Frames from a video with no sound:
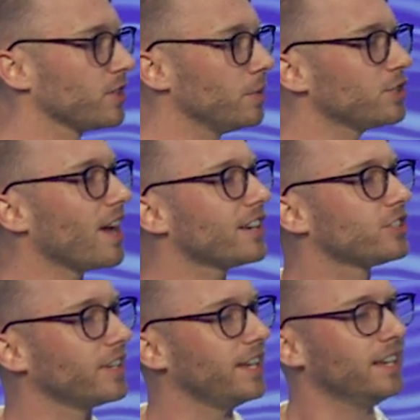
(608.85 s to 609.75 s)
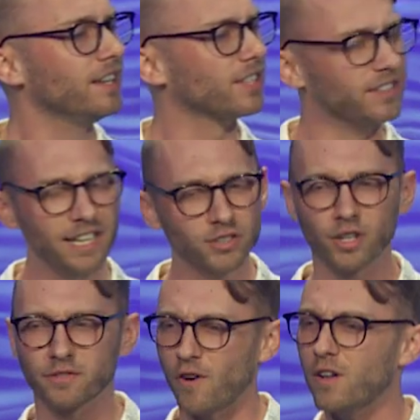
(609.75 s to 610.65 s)
The bush actually, the leaves
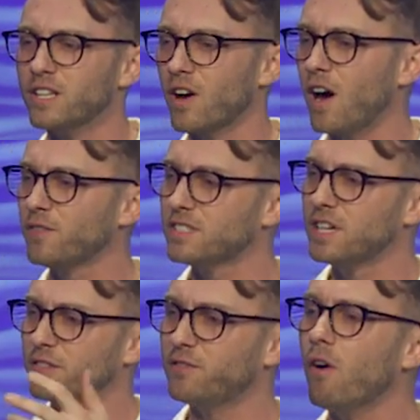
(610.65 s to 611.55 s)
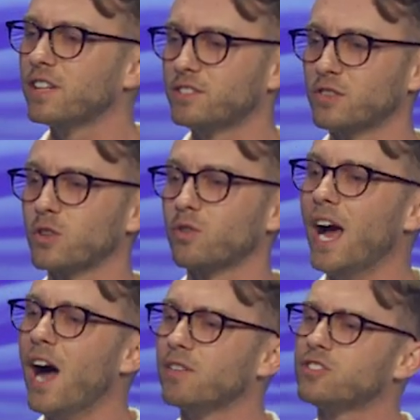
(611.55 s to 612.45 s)
aren't falling off. It's not falling to the
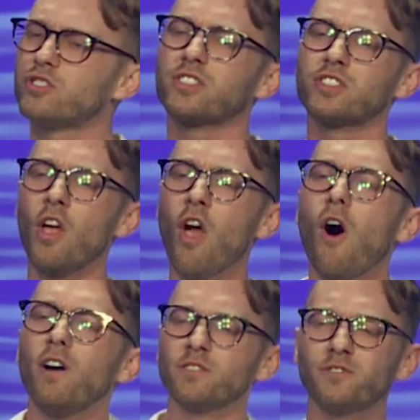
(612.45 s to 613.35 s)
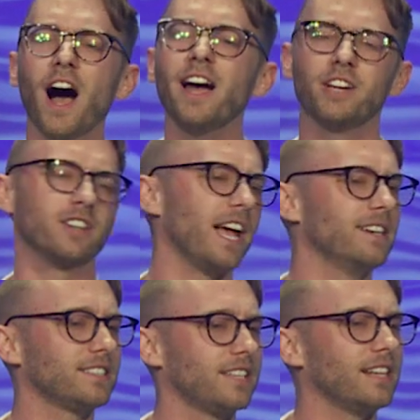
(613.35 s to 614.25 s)
ground. It's just on fire
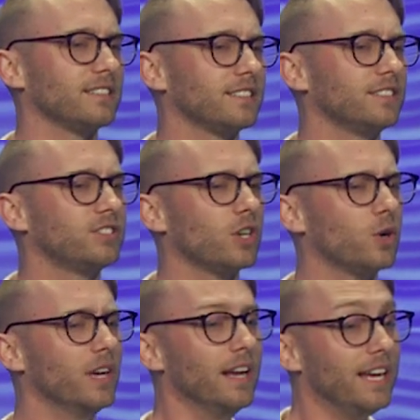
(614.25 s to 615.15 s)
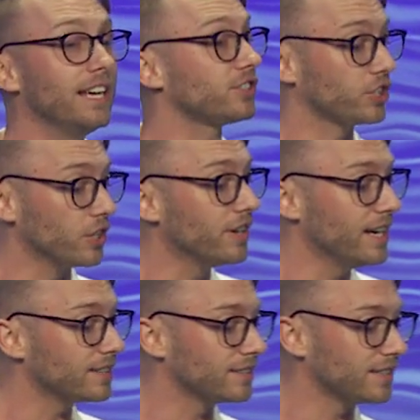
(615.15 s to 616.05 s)
in a sense. And so he gets
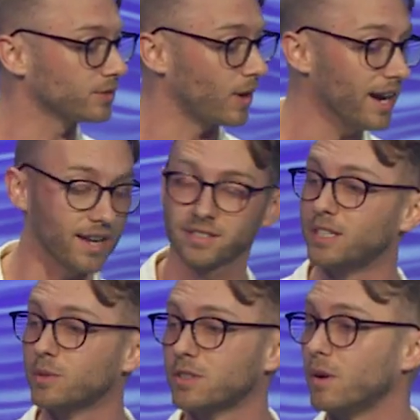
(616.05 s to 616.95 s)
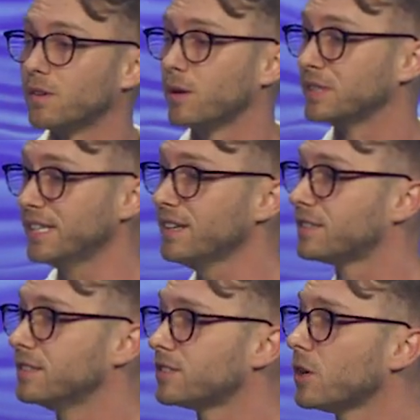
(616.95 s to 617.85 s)
curious and says, Well, I got to see what's going on with
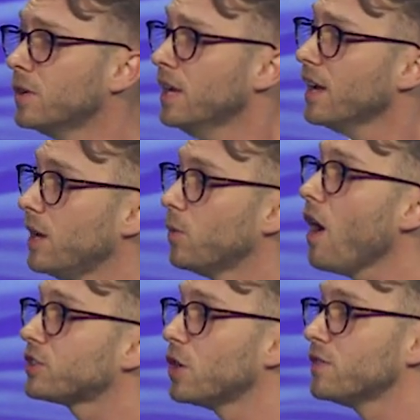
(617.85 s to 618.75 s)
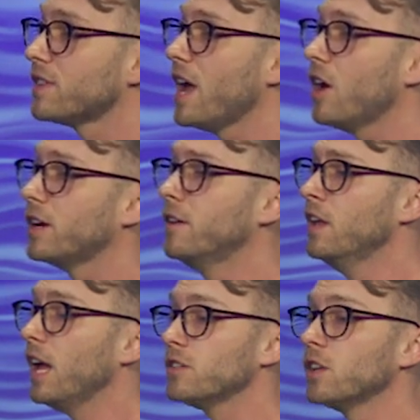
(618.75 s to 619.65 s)
this. And so he walks over there, and,
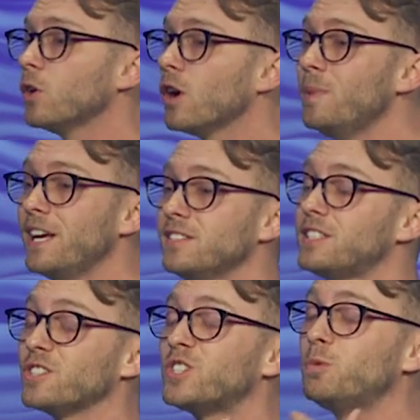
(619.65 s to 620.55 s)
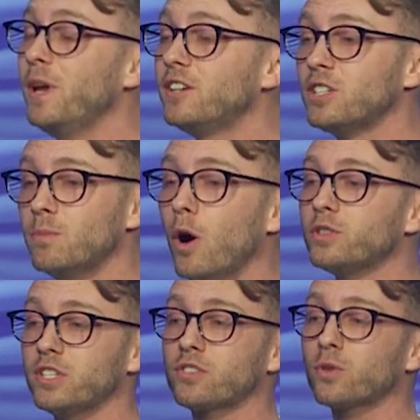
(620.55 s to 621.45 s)
and the Lord begins to speak to
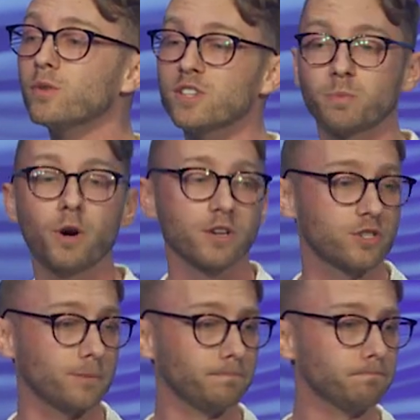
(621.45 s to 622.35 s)
Moses through this bush.